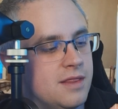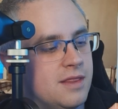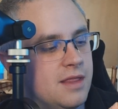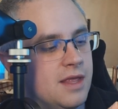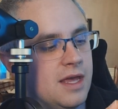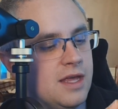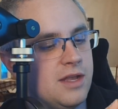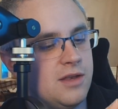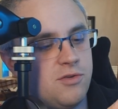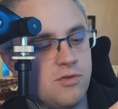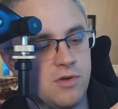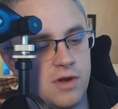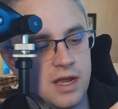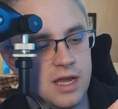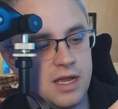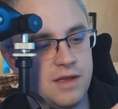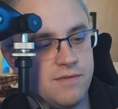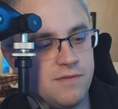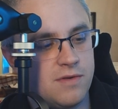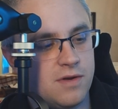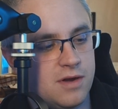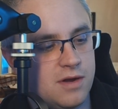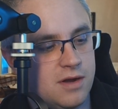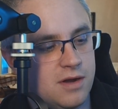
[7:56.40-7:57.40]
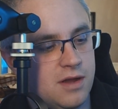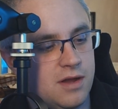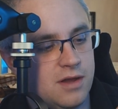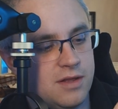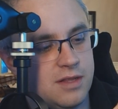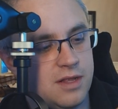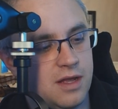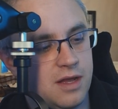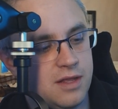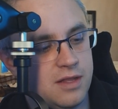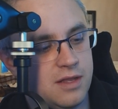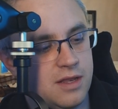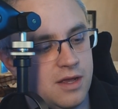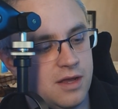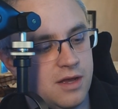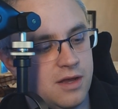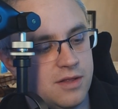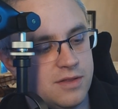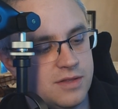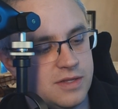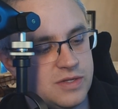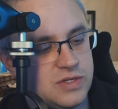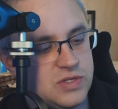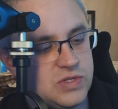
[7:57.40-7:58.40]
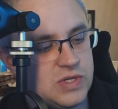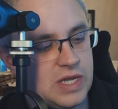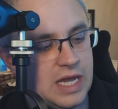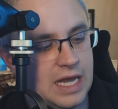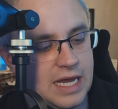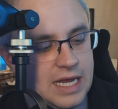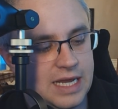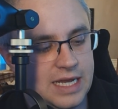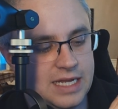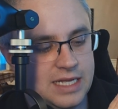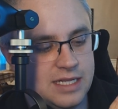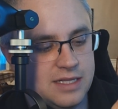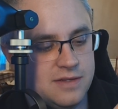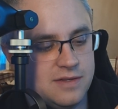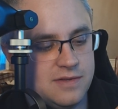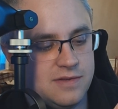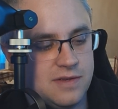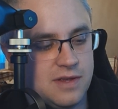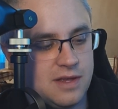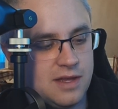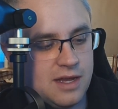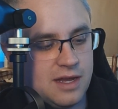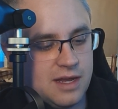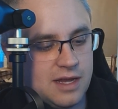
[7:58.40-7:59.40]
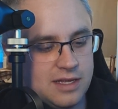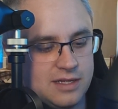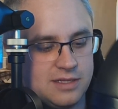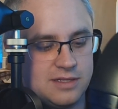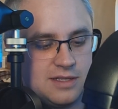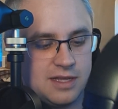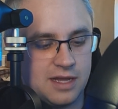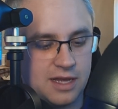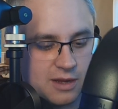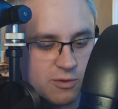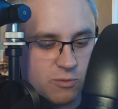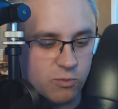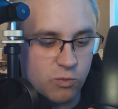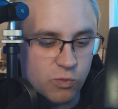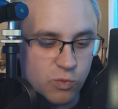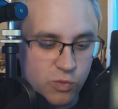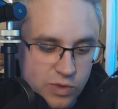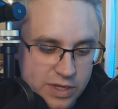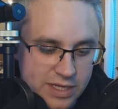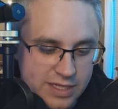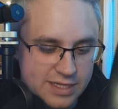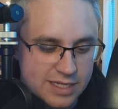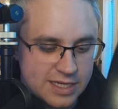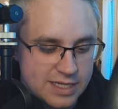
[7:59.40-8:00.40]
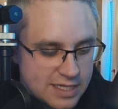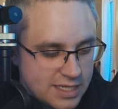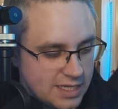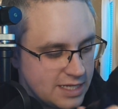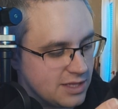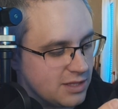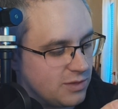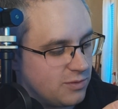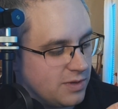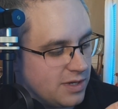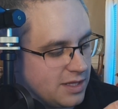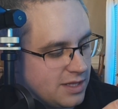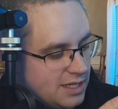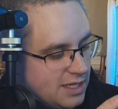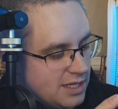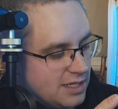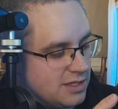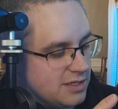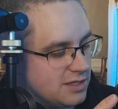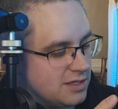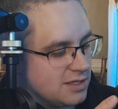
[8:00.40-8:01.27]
that driver on the sides. I really like the way that